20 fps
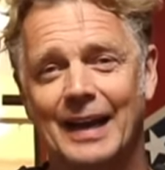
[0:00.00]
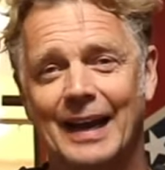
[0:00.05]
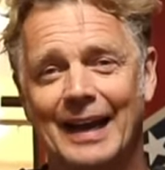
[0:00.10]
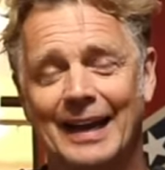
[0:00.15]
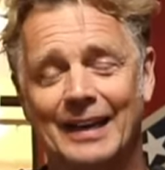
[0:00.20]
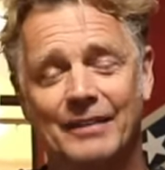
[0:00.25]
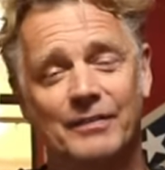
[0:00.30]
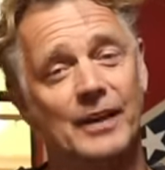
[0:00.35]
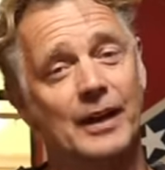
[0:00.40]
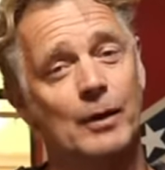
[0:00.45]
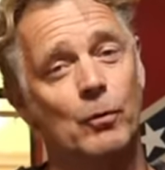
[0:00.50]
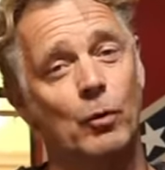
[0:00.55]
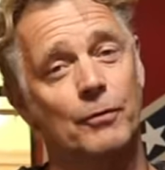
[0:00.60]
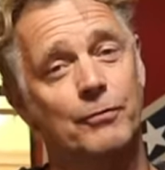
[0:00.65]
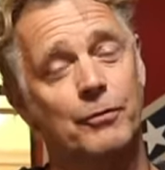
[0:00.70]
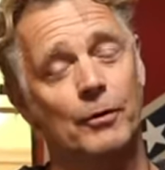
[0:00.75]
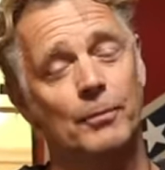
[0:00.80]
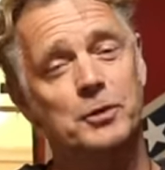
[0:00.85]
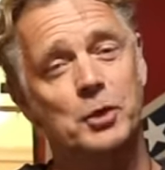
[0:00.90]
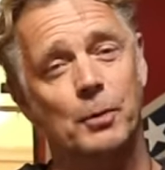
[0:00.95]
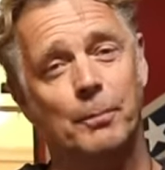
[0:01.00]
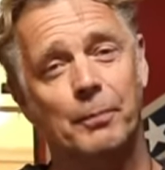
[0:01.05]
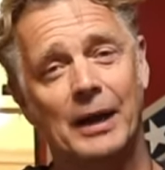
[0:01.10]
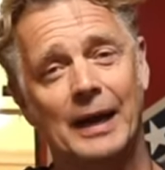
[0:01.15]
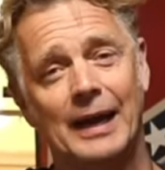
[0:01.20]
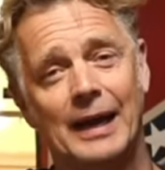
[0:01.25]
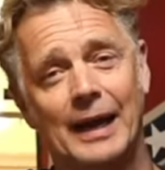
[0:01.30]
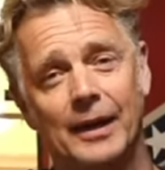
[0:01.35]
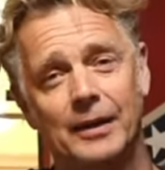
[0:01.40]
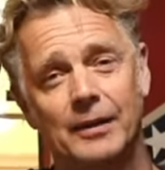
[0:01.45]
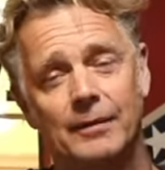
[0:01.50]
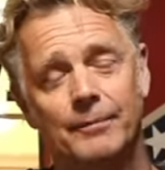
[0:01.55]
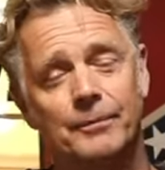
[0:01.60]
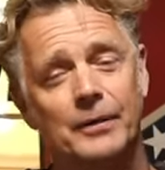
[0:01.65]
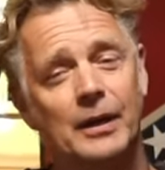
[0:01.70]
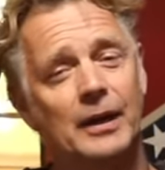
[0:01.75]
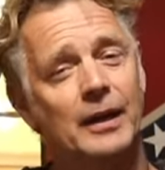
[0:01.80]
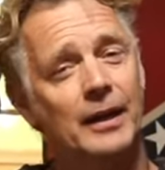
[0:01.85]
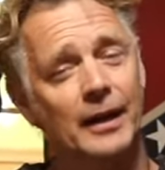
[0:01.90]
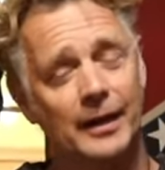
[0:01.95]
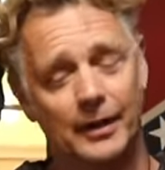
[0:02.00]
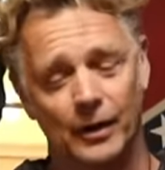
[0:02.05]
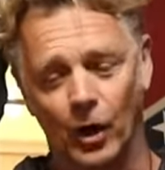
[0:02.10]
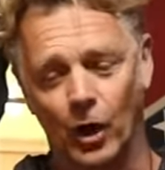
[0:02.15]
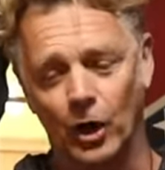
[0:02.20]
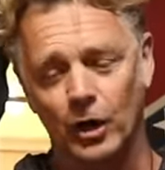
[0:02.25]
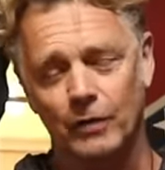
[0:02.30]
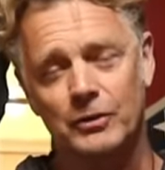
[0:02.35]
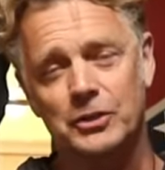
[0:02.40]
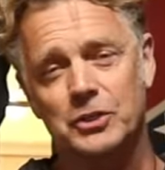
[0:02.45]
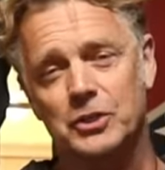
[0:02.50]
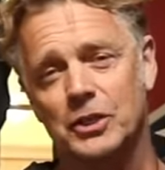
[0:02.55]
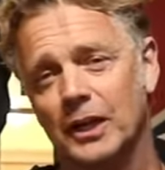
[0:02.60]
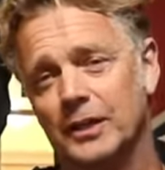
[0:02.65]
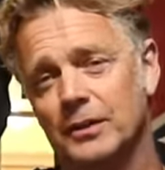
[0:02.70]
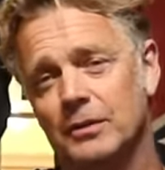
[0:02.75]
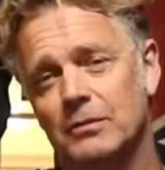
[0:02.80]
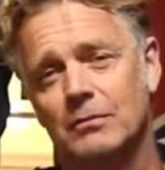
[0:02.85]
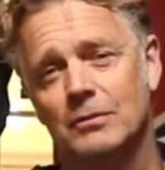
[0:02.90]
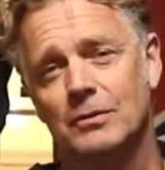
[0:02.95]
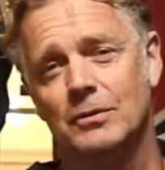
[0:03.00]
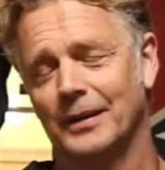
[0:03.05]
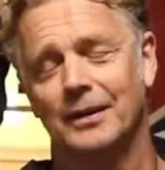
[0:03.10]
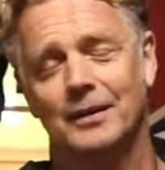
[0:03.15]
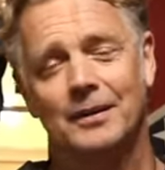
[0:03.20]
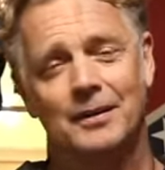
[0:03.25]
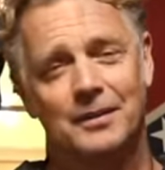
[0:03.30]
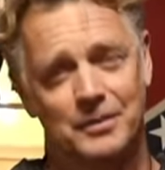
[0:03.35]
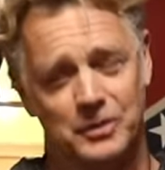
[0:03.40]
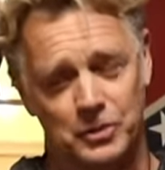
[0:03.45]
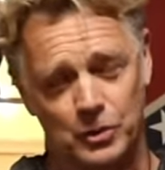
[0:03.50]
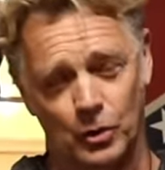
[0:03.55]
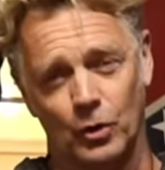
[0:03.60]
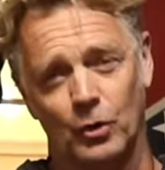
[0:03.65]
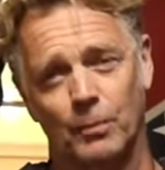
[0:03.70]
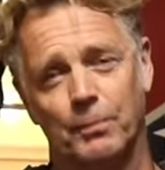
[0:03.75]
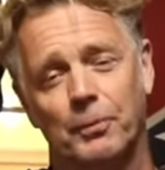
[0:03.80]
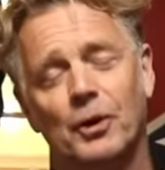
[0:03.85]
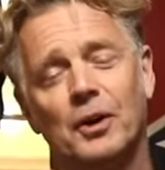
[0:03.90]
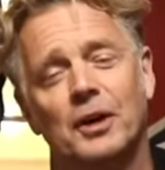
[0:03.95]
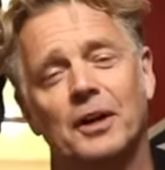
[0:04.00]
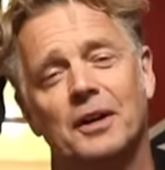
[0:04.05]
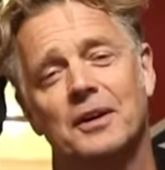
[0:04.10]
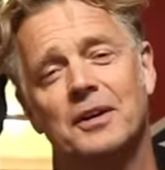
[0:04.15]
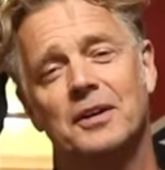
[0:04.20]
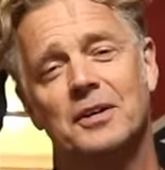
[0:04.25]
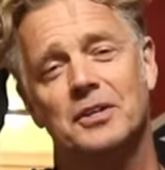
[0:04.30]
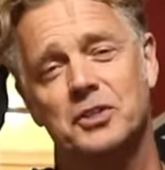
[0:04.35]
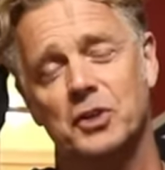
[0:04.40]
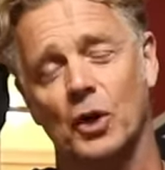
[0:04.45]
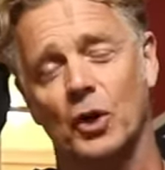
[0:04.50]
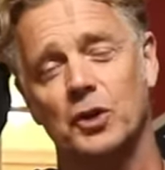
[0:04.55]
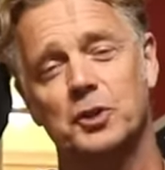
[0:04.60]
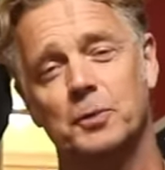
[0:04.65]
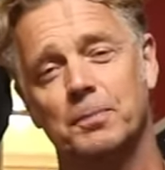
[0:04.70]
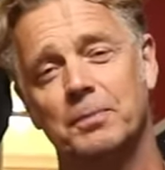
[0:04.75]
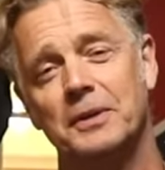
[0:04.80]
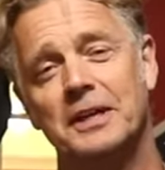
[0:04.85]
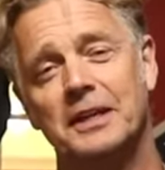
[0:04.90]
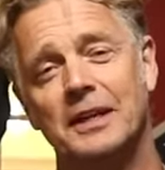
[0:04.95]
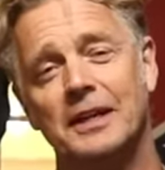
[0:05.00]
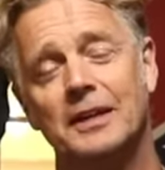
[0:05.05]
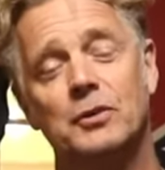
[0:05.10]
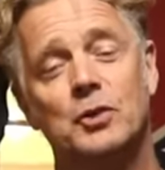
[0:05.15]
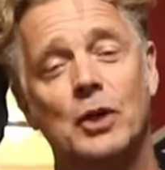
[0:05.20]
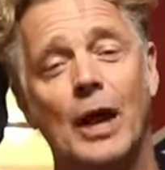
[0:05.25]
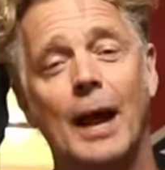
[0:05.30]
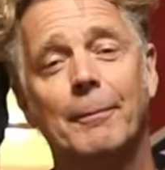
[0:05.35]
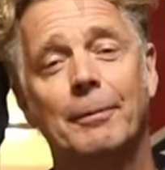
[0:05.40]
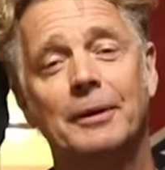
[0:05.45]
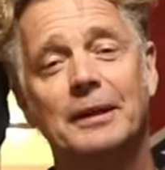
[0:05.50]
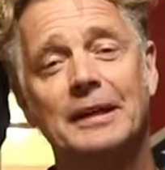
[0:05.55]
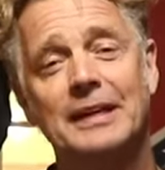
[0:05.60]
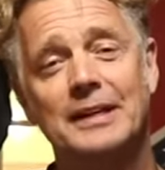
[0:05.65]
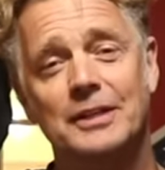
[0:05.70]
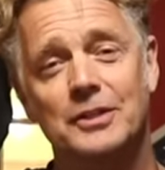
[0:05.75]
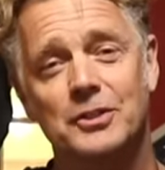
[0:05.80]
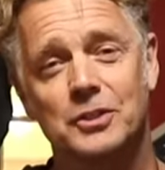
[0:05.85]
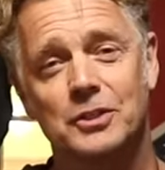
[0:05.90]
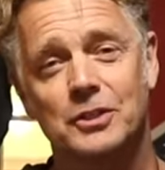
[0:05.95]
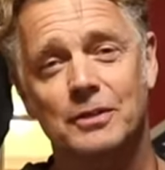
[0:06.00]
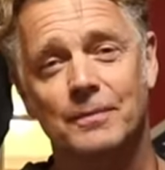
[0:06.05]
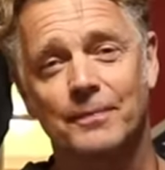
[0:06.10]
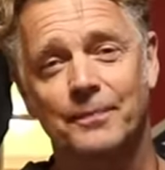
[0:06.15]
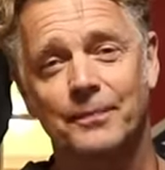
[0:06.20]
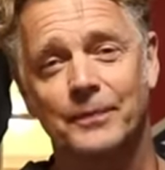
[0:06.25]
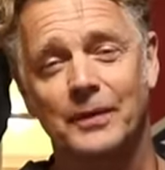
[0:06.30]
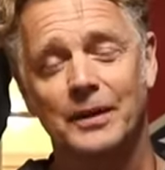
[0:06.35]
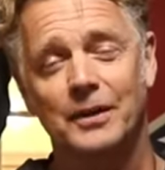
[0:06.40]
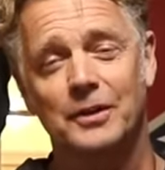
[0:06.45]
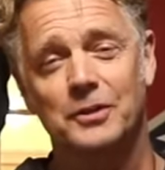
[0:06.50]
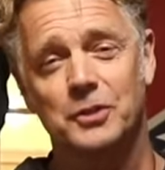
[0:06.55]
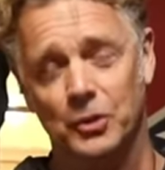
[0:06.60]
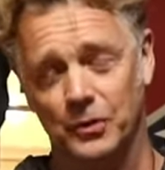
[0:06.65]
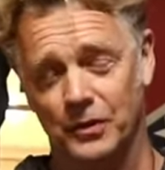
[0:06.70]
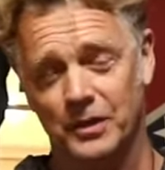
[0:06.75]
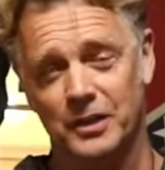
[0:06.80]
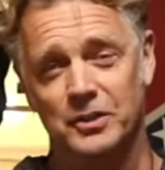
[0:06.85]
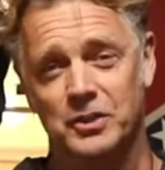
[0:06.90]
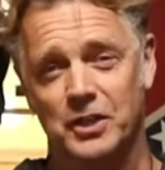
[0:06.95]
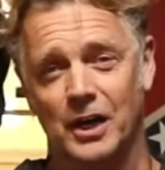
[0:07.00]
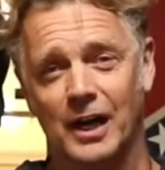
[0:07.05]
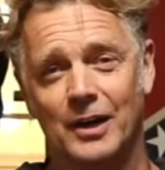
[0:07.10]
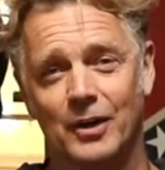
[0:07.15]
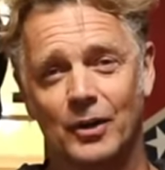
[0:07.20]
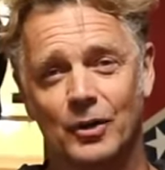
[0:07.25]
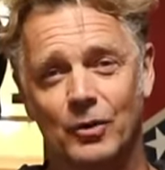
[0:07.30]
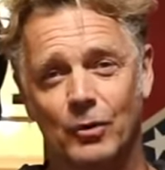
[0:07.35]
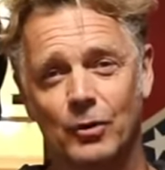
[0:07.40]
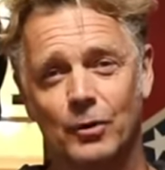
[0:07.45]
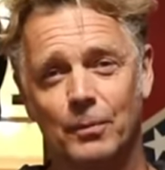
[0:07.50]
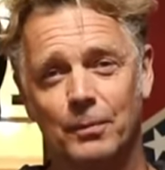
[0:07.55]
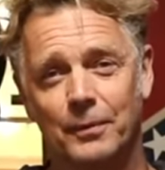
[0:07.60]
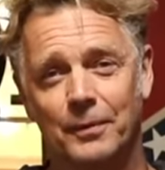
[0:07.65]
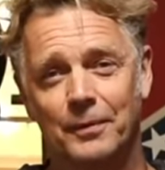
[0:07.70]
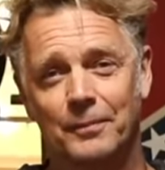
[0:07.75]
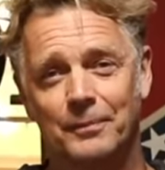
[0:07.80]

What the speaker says: And they were from Japan. And all of a sudden, Sorrel Book starts speaking Japanese to the entire group.